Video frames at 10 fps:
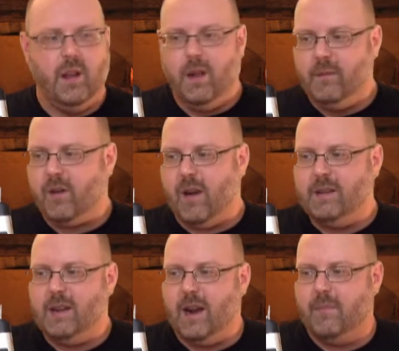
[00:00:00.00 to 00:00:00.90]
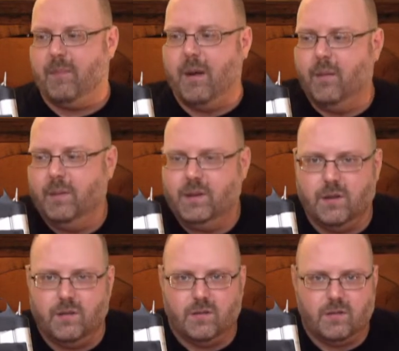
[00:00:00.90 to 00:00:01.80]
I mean, granted, I probably
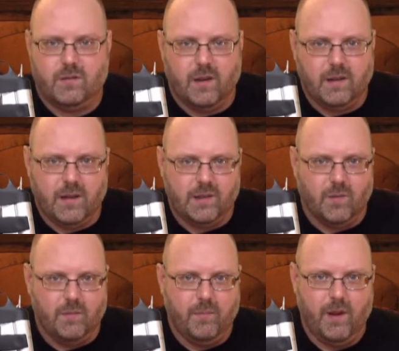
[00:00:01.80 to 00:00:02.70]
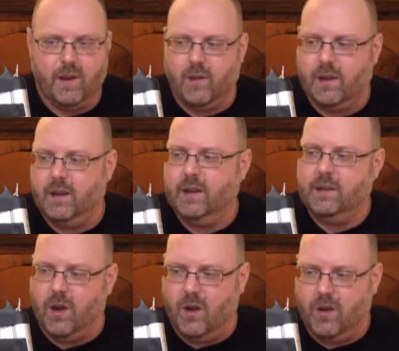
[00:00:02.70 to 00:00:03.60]
should drink this one pretty
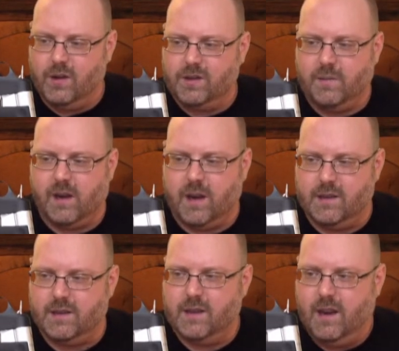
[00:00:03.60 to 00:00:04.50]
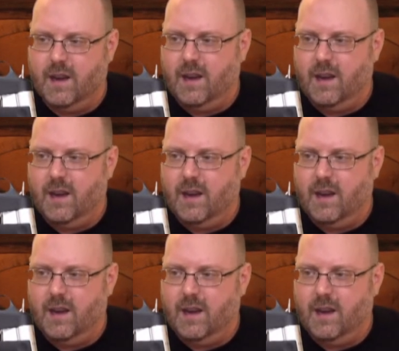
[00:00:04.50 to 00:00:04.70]
quickly, the Ojos, because